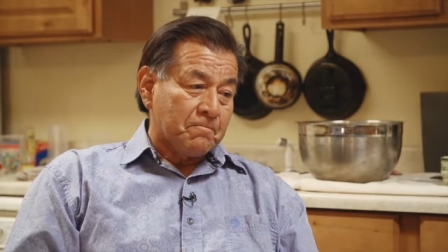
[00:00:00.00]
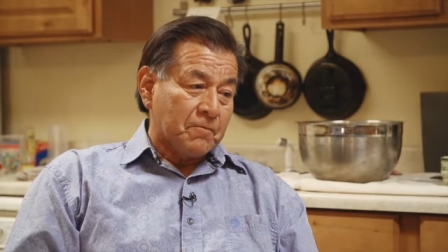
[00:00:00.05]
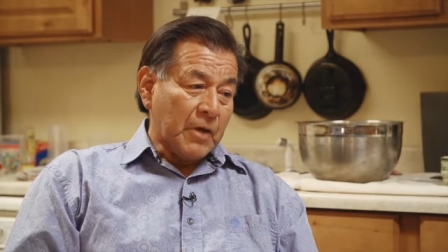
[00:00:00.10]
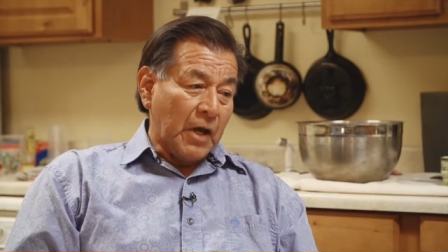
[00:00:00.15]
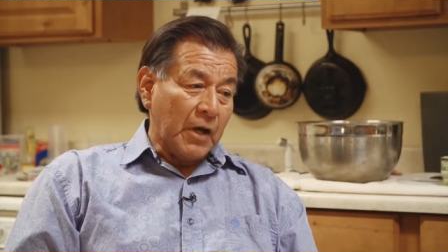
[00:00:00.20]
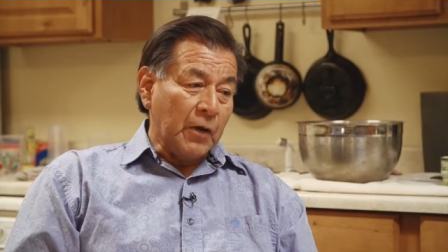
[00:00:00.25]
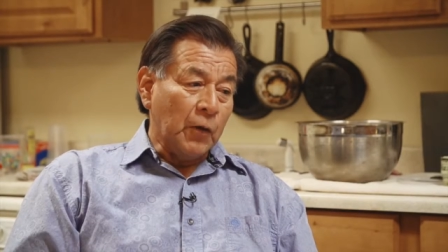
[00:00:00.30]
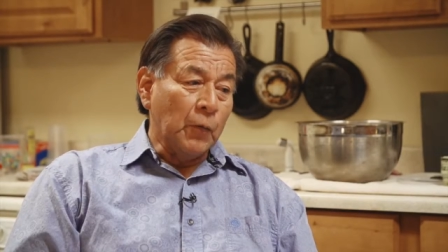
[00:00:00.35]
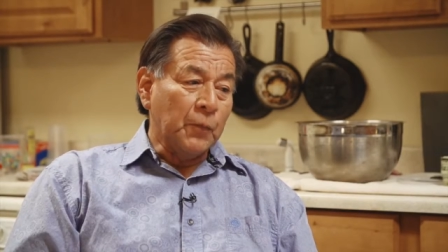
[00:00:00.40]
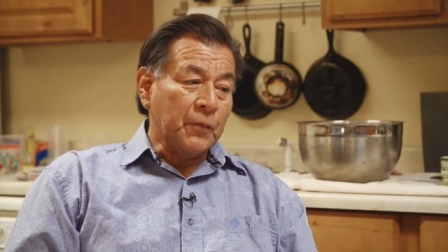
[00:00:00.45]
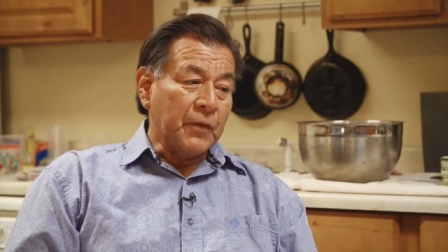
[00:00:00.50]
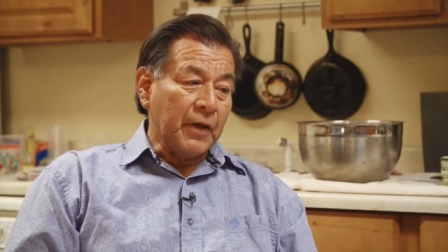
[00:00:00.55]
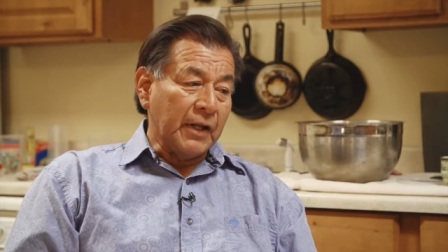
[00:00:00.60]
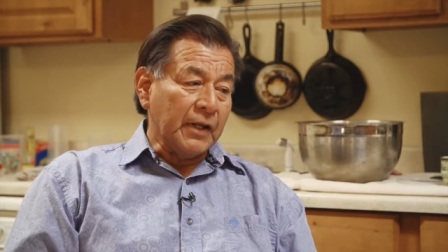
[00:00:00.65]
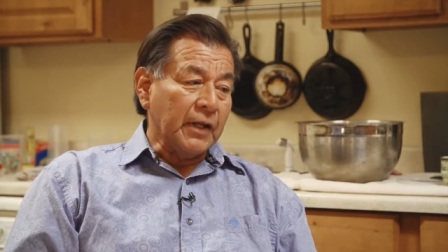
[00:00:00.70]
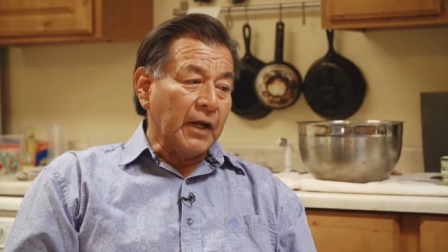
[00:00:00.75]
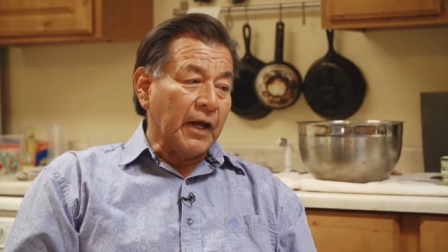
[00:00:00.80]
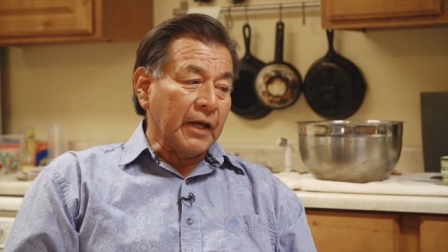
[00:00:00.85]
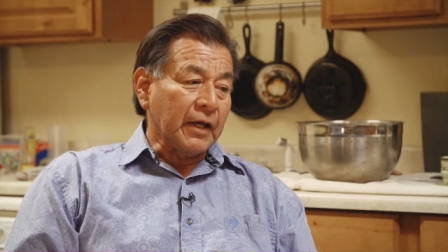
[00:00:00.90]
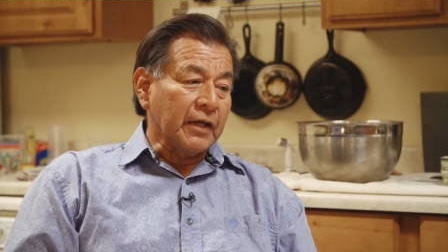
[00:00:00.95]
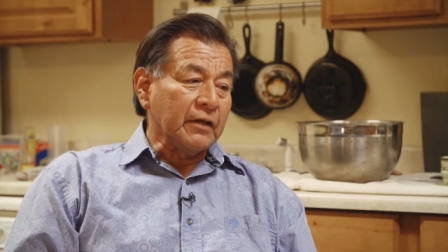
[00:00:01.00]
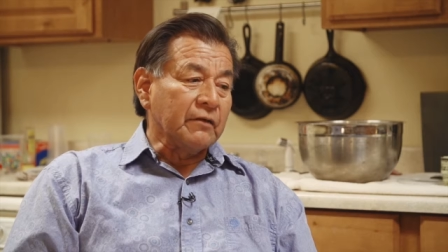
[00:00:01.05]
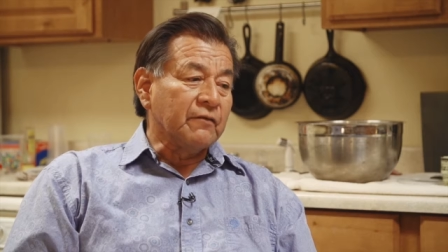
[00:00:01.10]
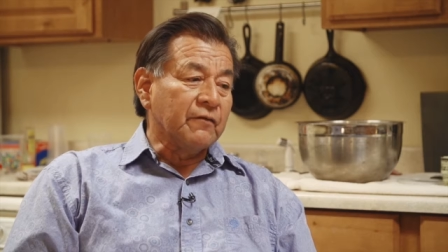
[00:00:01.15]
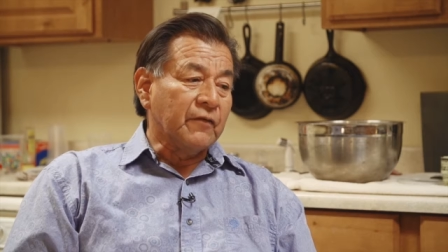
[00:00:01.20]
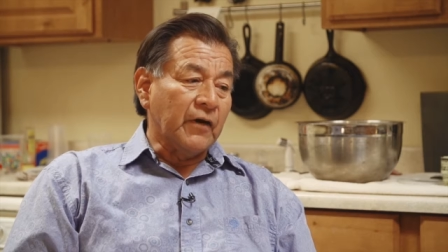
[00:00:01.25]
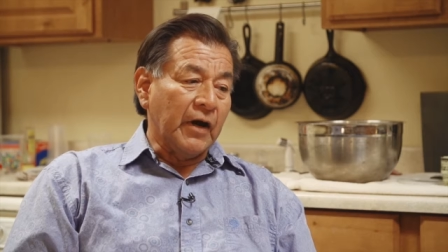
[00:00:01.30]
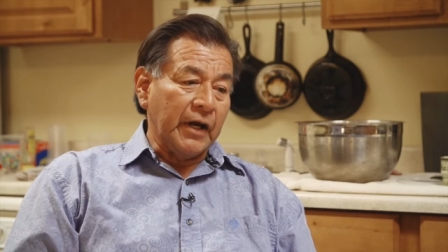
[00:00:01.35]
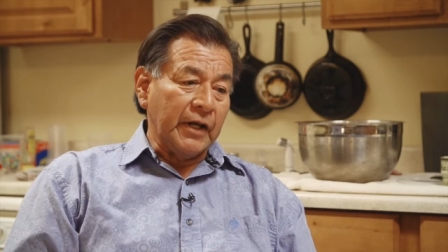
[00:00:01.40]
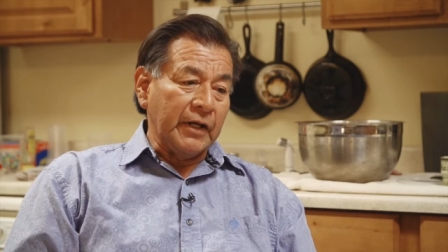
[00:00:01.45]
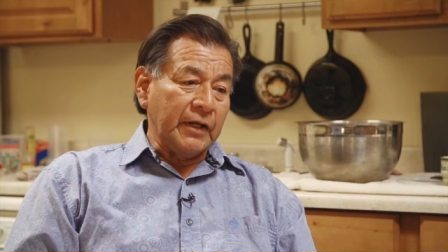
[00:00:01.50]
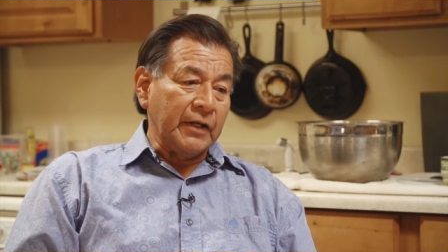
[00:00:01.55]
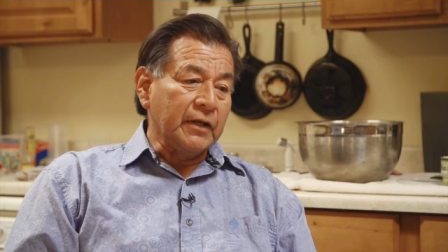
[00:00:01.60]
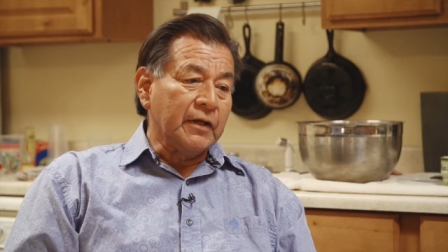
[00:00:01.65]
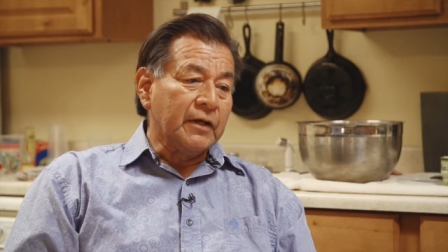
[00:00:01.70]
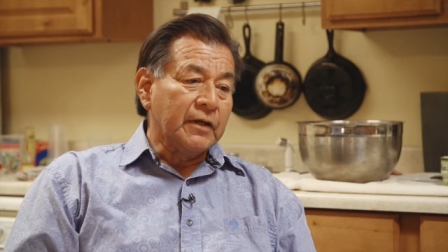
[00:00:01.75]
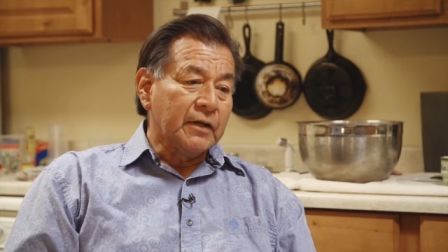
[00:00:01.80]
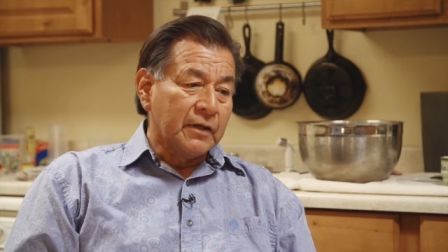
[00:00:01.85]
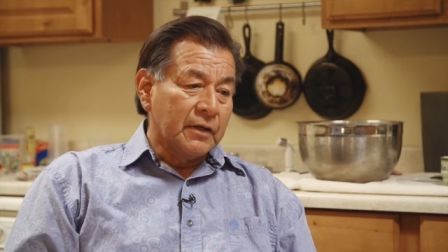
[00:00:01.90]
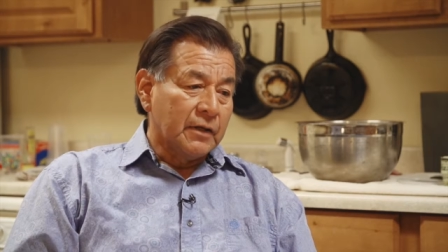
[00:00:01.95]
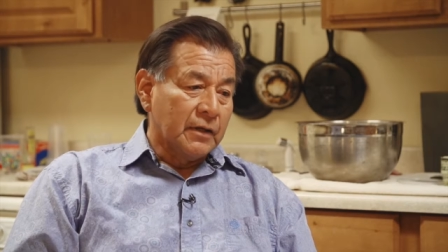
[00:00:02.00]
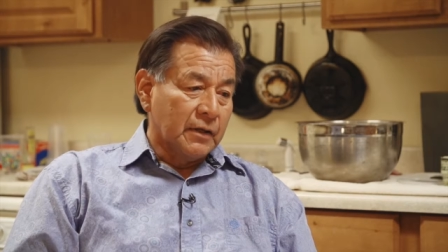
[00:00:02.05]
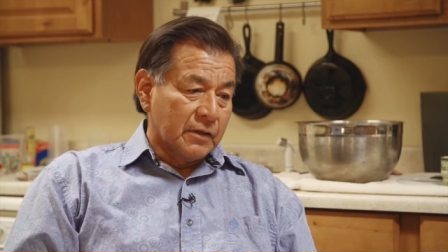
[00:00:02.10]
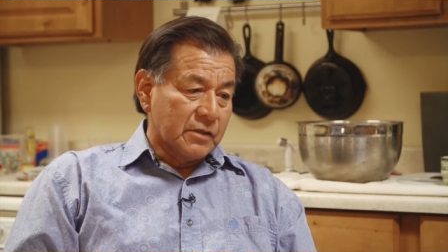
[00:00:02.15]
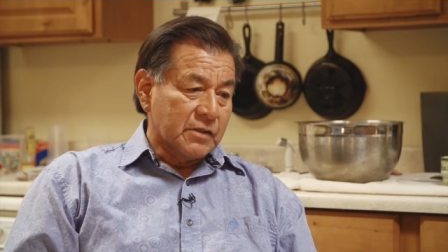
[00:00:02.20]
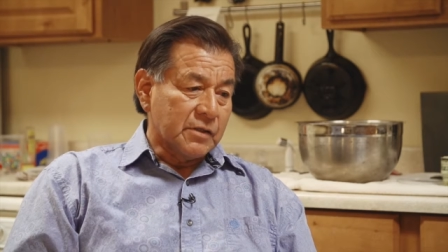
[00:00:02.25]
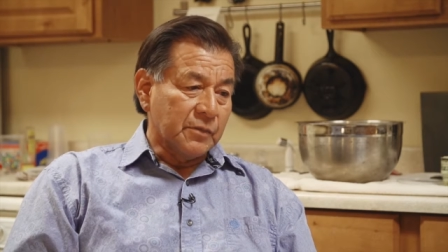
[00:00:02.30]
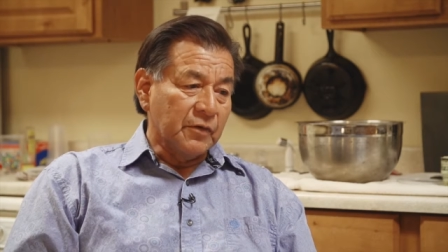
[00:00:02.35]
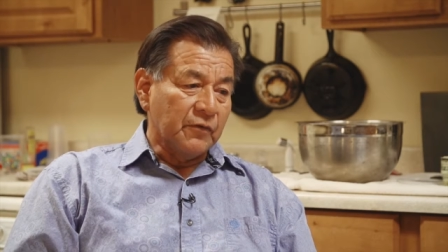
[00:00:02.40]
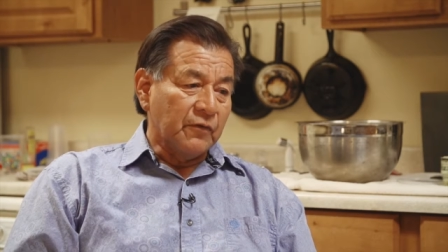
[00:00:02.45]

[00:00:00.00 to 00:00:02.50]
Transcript: I hope that I can find some